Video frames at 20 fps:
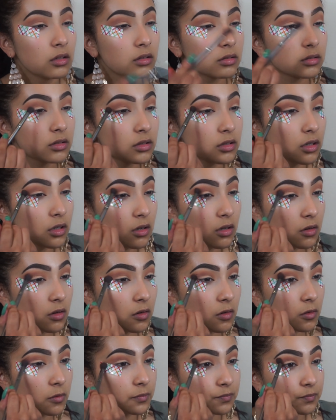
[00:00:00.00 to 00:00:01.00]

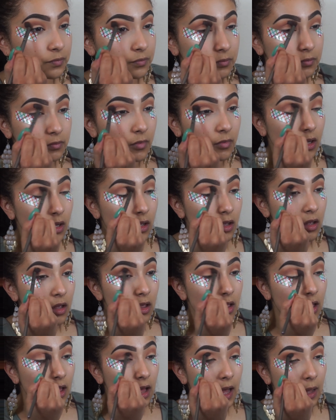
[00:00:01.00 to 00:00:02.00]
So
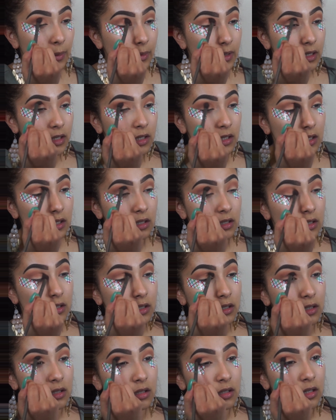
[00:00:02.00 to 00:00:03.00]
I'm gonna
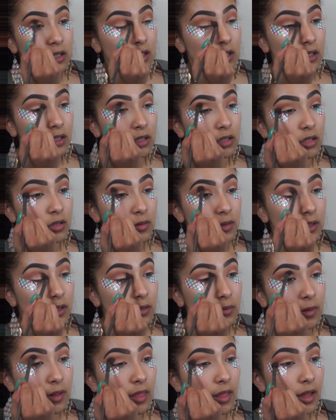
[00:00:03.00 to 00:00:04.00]
do it the
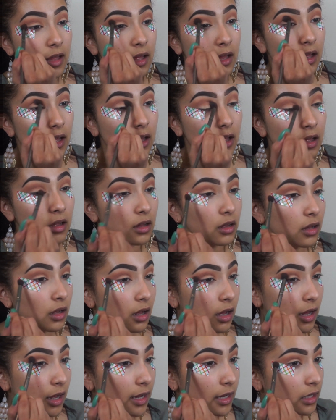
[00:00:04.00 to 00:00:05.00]
way that
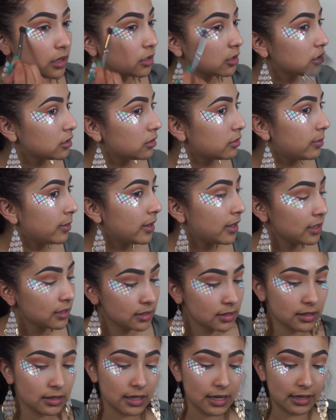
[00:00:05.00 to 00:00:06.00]
I learned the
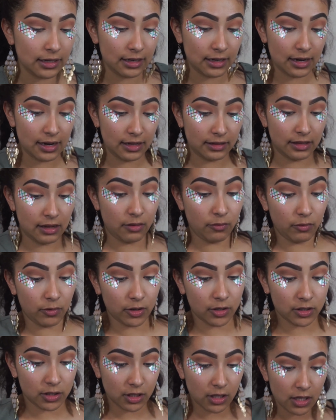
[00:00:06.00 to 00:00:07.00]
best, and that
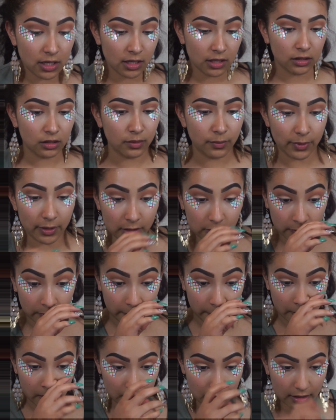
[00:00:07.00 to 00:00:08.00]
works the best for
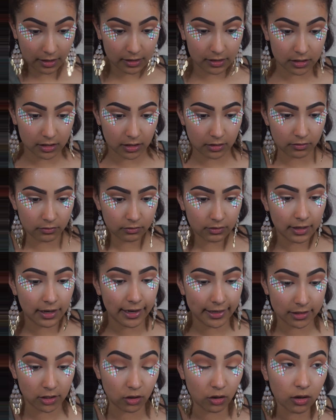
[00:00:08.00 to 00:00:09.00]
me, and that isn't
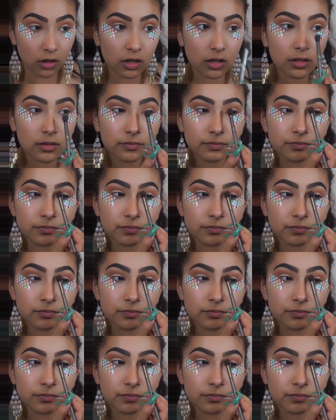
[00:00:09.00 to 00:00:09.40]
as hard.